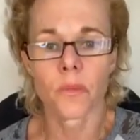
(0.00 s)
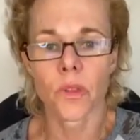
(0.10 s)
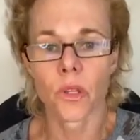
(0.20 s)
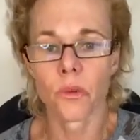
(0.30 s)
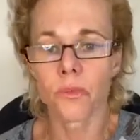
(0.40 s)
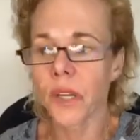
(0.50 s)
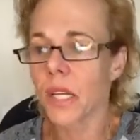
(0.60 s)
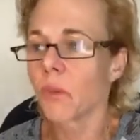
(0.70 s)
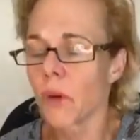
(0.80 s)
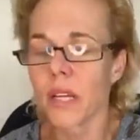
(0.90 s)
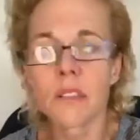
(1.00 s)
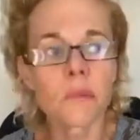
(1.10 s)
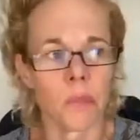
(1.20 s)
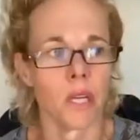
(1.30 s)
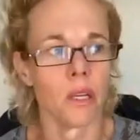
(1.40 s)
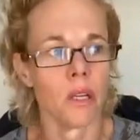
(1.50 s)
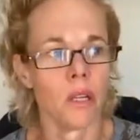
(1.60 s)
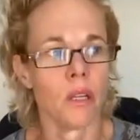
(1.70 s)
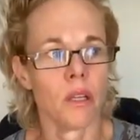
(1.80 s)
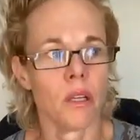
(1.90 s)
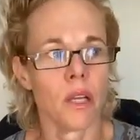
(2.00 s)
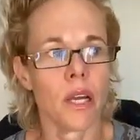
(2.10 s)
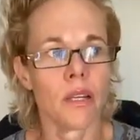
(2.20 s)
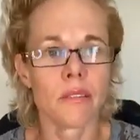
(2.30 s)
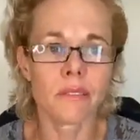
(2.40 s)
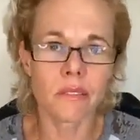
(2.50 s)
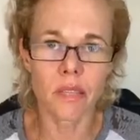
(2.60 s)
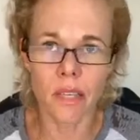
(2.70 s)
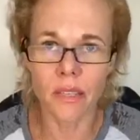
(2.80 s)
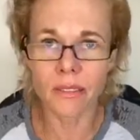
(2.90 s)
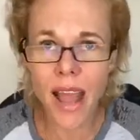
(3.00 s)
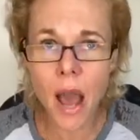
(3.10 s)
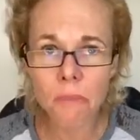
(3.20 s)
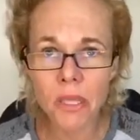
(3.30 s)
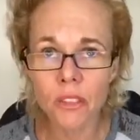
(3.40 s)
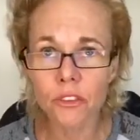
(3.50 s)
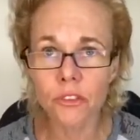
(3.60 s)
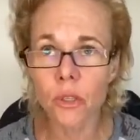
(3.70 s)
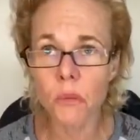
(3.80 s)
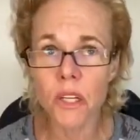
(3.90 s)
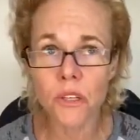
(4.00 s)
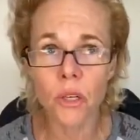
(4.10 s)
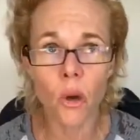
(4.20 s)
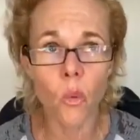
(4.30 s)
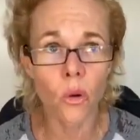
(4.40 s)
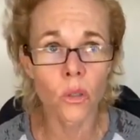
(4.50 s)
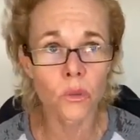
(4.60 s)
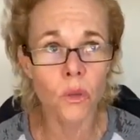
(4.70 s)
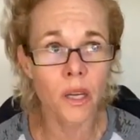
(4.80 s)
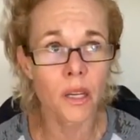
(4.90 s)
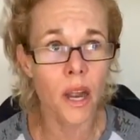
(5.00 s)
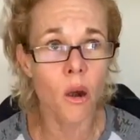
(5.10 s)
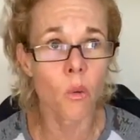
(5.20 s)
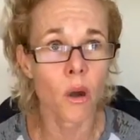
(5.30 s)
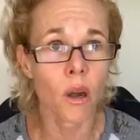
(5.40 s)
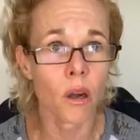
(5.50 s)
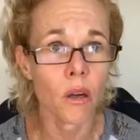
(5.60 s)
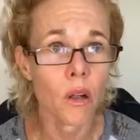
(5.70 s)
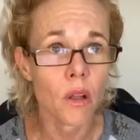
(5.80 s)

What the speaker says: You freaking raised me. And it's happening so much in our world right now, where